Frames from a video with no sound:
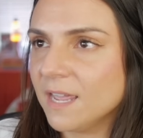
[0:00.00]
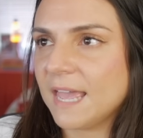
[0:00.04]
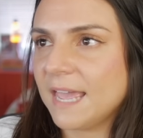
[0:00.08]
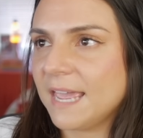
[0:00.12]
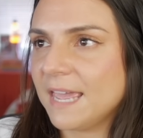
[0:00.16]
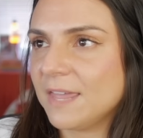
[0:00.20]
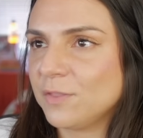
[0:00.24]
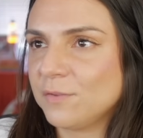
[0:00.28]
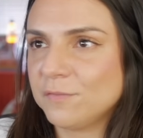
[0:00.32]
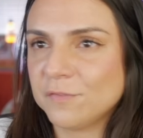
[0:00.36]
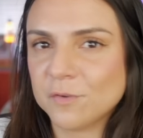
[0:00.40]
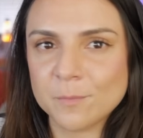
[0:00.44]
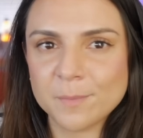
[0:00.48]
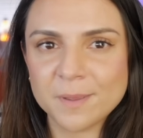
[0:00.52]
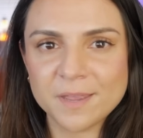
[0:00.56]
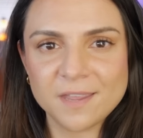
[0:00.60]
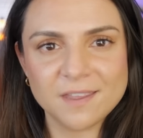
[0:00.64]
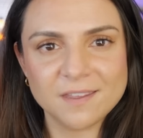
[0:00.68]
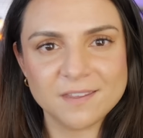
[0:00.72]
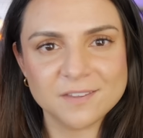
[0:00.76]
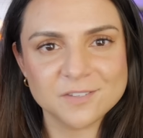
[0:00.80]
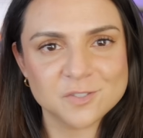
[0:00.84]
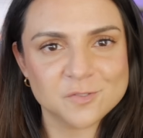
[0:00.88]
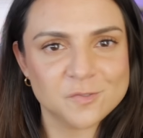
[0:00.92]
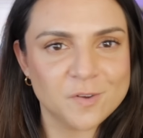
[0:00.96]
And the
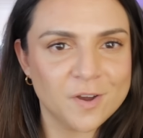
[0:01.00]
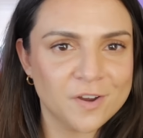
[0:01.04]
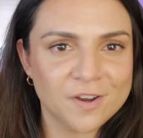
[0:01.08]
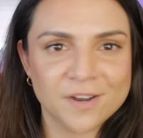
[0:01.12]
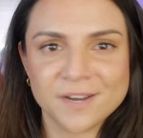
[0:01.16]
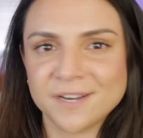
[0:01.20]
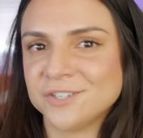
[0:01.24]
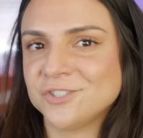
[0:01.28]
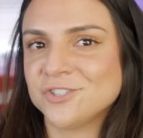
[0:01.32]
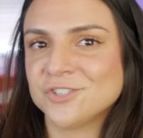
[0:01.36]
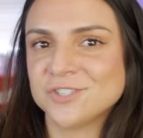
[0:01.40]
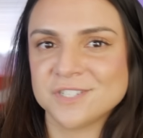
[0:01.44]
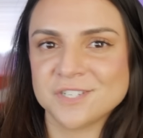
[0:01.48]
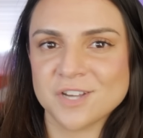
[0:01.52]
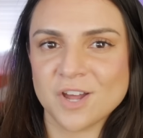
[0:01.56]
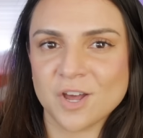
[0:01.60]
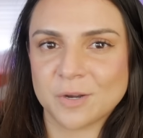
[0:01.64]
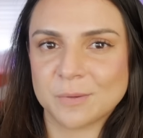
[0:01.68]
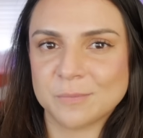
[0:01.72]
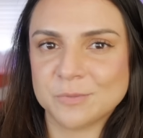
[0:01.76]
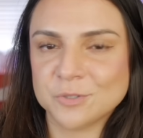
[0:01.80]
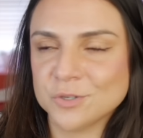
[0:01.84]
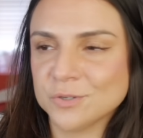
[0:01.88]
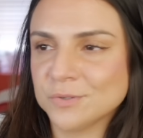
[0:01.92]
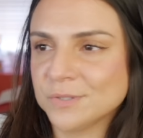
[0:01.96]
filmmaking is very just
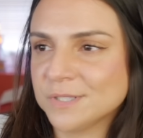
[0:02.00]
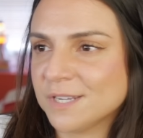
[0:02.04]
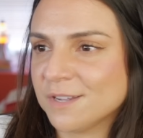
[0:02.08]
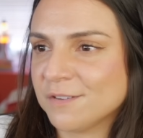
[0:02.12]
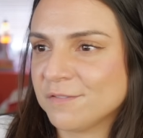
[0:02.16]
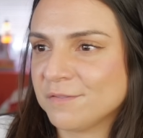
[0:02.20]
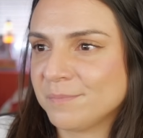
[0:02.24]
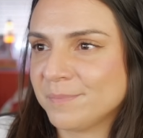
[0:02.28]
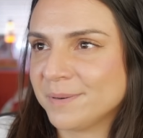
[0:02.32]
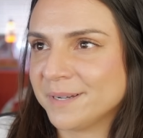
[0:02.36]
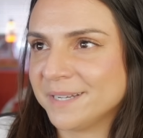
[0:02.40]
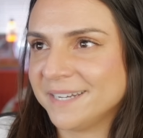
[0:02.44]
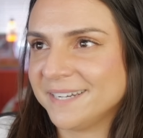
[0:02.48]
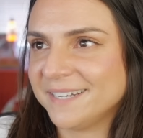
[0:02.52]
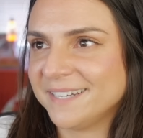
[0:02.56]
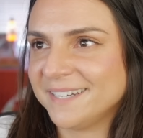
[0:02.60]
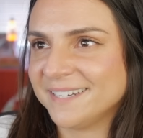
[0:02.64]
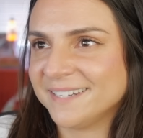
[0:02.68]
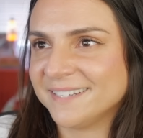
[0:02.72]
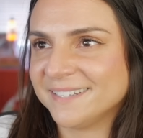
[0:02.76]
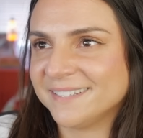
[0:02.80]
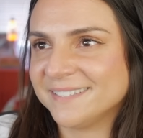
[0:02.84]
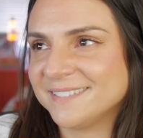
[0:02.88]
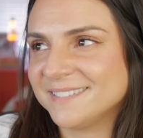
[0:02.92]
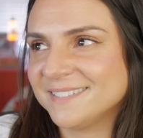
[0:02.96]
non-obtrusive, but it
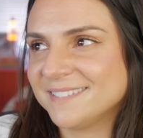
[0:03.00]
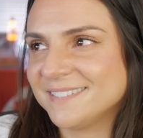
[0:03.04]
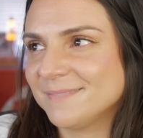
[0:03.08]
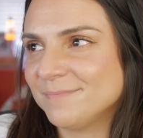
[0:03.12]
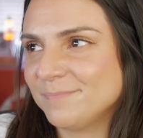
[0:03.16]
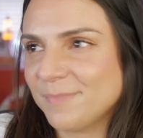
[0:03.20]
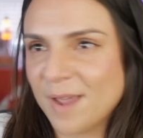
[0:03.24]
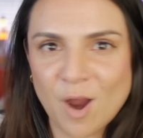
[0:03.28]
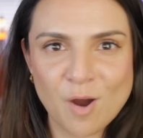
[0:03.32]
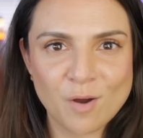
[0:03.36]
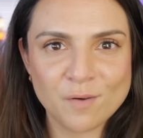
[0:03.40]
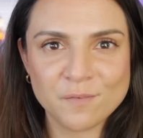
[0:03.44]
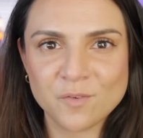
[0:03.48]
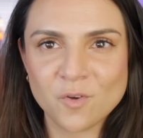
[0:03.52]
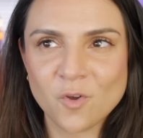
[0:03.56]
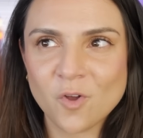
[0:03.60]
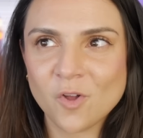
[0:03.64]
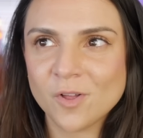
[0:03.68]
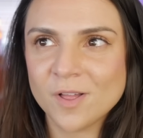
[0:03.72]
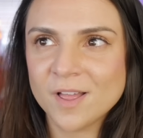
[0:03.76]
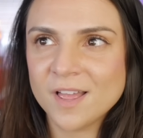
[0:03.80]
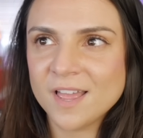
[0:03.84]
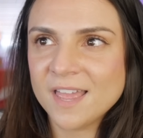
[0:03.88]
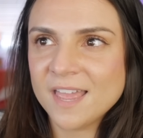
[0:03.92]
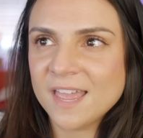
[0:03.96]
is
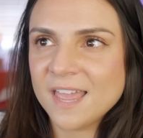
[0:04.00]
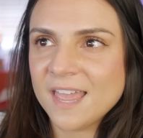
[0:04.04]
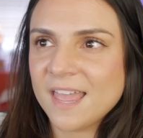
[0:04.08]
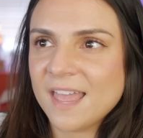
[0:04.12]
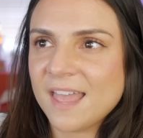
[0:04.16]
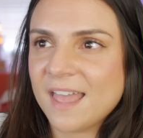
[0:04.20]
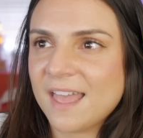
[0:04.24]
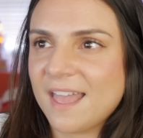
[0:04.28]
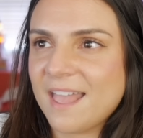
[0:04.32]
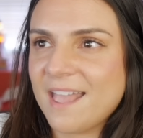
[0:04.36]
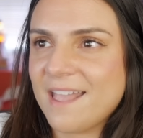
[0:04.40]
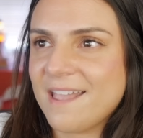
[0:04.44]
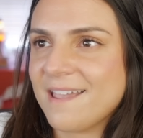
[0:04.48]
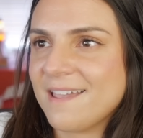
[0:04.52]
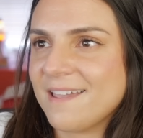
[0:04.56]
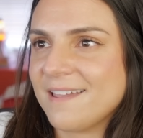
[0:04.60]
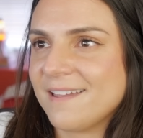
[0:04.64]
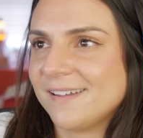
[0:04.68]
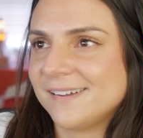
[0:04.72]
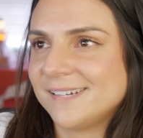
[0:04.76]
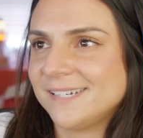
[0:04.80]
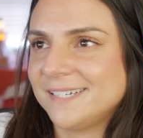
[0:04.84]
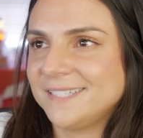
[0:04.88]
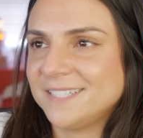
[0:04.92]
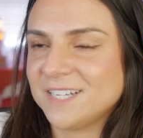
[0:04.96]
powerful
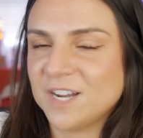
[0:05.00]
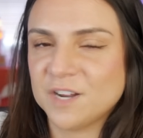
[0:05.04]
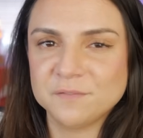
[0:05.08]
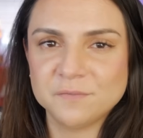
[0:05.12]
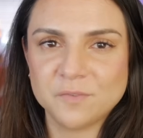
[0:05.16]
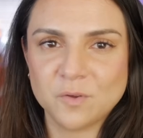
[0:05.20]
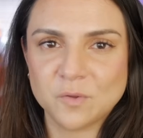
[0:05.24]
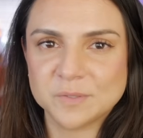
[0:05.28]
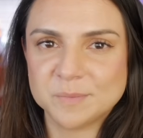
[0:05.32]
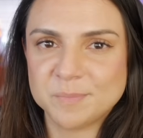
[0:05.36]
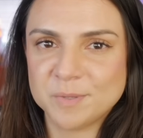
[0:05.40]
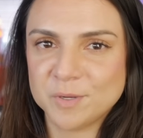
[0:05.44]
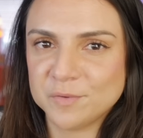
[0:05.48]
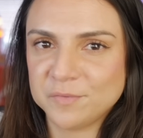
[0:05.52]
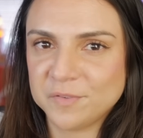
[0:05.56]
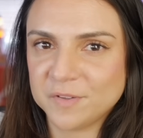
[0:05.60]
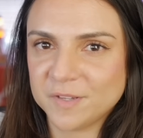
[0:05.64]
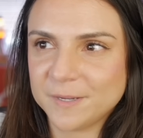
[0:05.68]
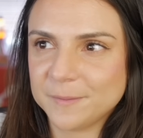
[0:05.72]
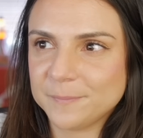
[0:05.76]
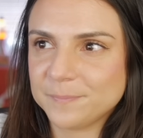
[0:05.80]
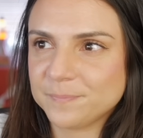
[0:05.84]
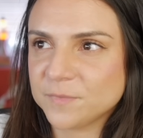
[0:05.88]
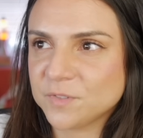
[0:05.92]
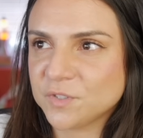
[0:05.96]
and unfolds
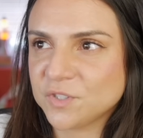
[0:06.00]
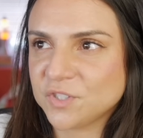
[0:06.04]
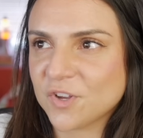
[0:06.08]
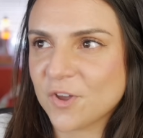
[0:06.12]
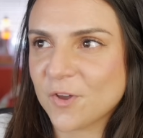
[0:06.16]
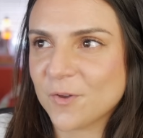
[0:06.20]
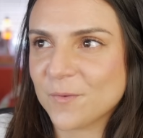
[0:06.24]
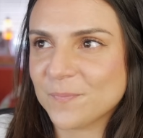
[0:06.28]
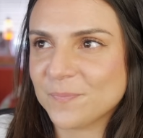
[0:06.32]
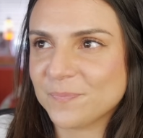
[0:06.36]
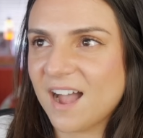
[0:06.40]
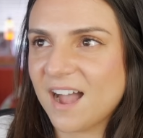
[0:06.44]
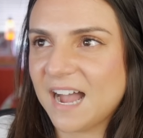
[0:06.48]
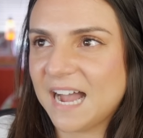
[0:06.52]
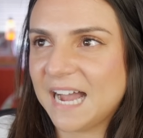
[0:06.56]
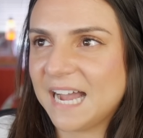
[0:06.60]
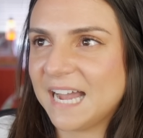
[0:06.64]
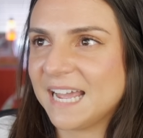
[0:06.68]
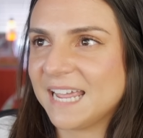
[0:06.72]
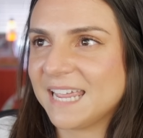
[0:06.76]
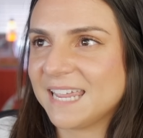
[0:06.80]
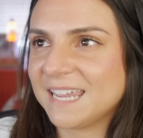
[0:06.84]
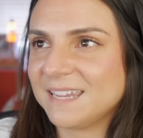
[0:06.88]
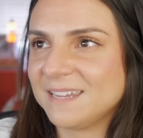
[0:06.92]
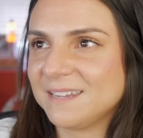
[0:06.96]
beautifully. So
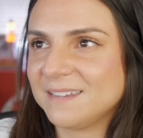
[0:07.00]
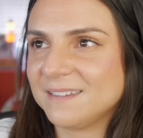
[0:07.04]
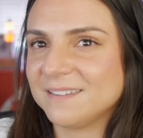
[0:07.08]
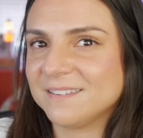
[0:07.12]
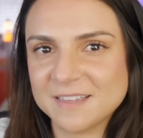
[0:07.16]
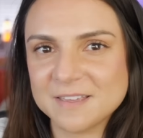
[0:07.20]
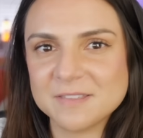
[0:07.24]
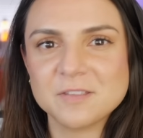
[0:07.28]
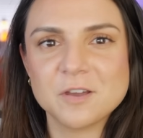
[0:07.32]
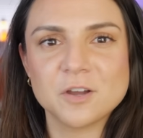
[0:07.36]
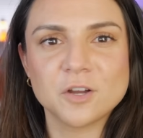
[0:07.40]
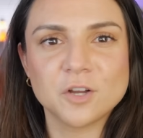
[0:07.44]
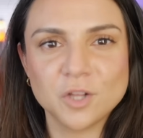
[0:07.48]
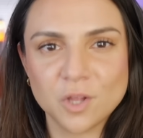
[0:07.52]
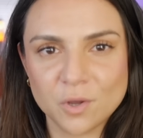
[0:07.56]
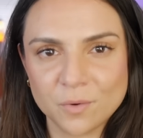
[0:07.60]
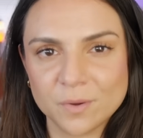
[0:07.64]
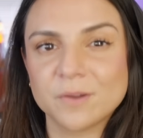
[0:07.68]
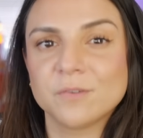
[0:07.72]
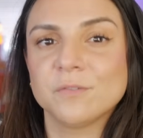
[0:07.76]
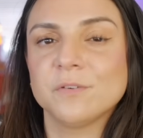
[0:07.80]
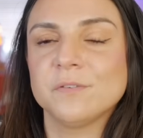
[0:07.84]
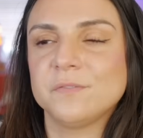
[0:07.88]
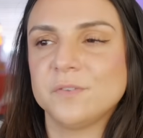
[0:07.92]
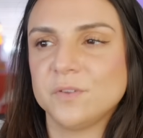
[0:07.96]
I a
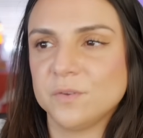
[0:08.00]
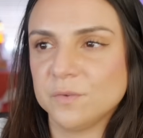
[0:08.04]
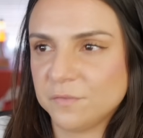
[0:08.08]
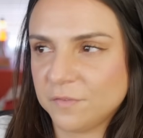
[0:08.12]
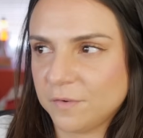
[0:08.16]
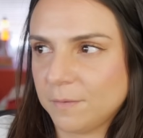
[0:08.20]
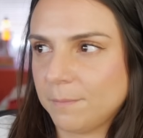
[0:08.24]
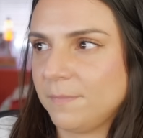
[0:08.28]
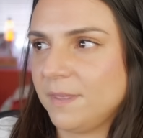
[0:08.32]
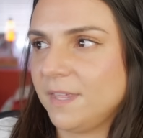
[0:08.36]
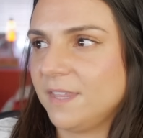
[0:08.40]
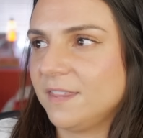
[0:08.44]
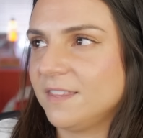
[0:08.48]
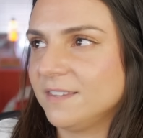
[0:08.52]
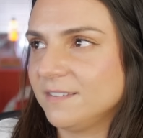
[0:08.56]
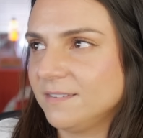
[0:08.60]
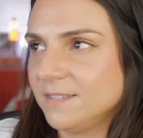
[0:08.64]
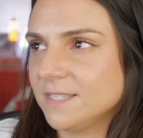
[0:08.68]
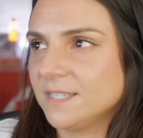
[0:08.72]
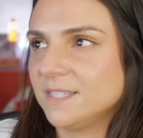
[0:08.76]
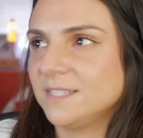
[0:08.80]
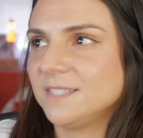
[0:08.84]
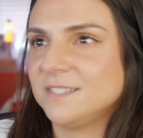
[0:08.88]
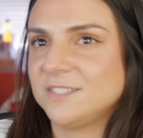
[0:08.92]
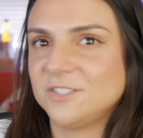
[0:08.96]
glowing review for me. This
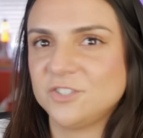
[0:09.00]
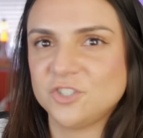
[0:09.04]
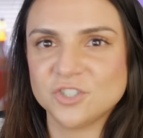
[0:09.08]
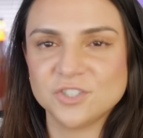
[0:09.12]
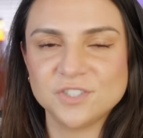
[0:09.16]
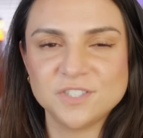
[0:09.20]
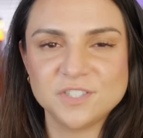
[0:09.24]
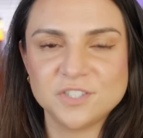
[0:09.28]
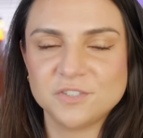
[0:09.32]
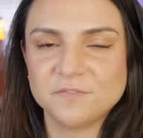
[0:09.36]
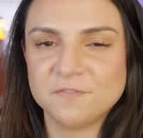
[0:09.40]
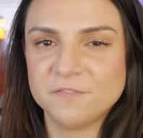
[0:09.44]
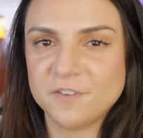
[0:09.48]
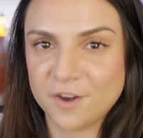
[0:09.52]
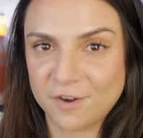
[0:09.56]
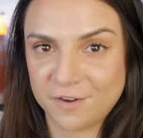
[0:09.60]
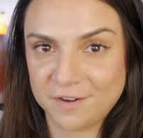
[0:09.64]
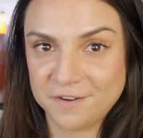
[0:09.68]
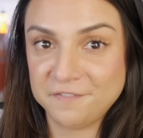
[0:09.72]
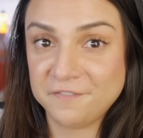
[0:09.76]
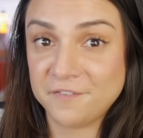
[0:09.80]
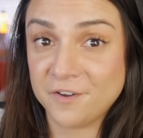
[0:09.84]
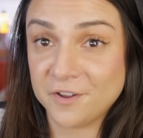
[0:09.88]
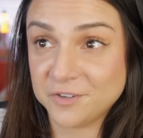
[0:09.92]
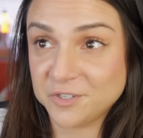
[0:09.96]
is just very
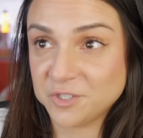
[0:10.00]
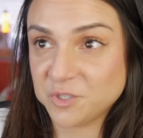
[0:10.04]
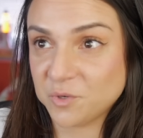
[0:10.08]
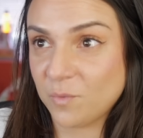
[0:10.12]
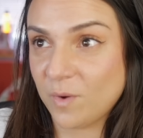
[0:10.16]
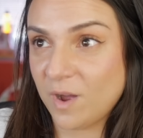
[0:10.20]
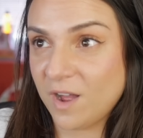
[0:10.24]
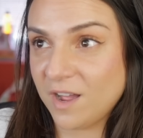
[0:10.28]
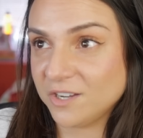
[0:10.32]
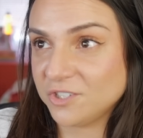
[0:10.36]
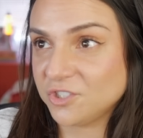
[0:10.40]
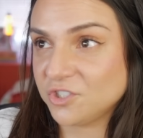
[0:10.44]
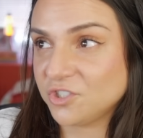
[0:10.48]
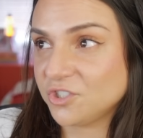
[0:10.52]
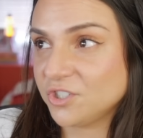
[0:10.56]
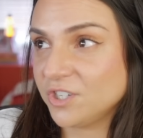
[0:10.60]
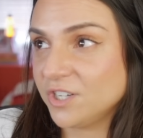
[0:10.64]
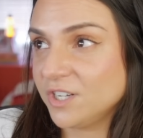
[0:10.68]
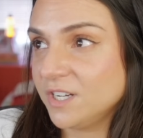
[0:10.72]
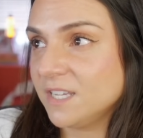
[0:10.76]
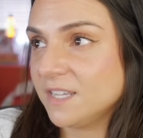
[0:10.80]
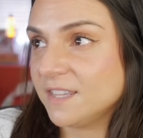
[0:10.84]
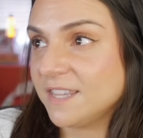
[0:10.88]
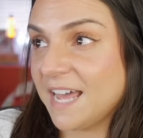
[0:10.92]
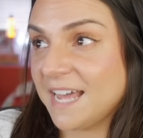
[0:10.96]
fun to watch.
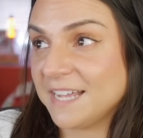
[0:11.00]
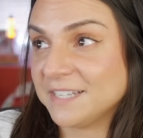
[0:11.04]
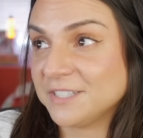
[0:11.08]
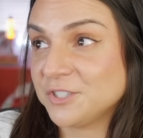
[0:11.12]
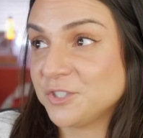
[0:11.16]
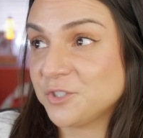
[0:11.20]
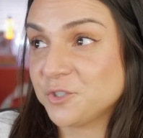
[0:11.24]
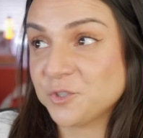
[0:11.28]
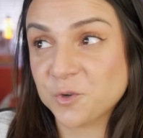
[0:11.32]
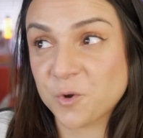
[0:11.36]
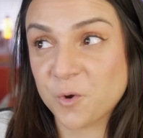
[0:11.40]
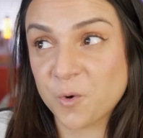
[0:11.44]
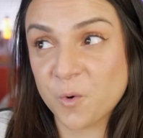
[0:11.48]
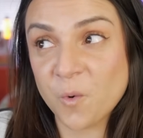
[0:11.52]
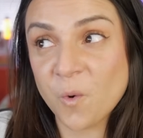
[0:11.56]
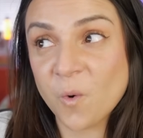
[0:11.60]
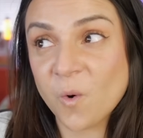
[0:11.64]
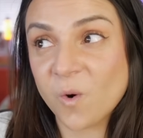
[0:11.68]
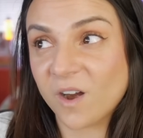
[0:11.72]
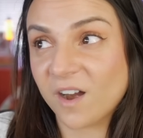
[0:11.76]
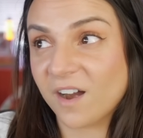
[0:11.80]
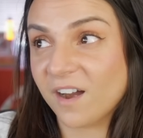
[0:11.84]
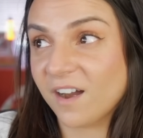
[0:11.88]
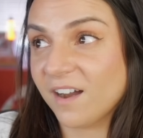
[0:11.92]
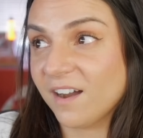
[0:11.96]
That
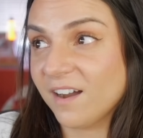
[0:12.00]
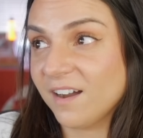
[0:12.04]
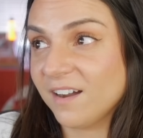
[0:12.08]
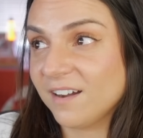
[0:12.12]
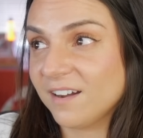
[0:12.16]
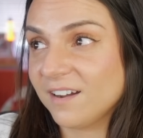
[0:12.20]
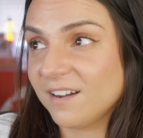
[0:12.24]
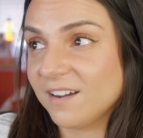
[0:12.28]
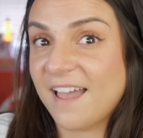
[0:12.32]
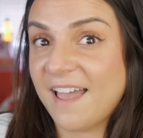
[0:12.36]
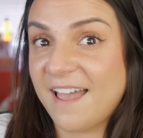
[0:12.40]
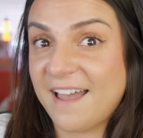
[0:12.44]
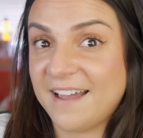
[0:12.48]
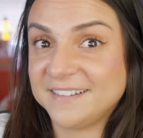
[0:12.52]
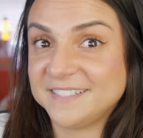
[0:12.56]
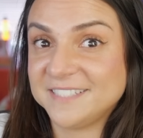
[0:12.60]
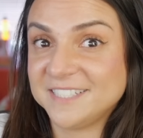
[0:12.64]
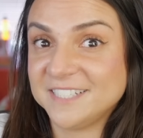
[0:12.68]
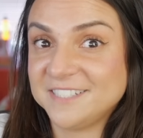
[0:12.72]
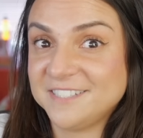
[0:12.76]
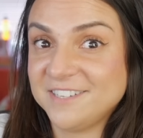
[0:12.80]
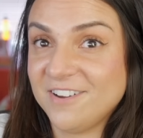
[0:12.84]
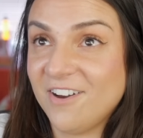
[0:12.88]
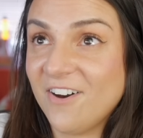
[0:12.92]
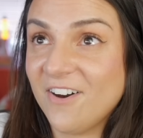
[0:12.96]
score adds a
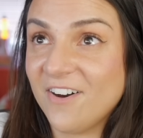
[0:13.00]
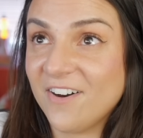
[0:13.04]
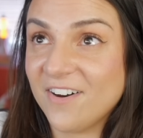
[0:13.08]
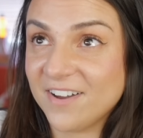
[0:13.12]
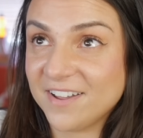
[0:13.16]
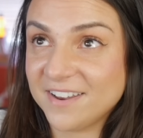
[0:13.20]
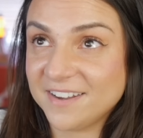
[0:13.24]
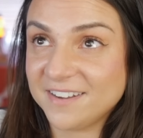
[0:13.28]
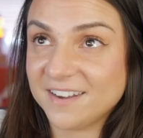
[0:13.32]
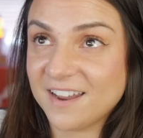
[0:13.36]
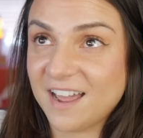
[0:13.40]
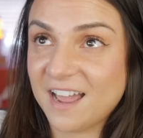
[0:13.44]
ton.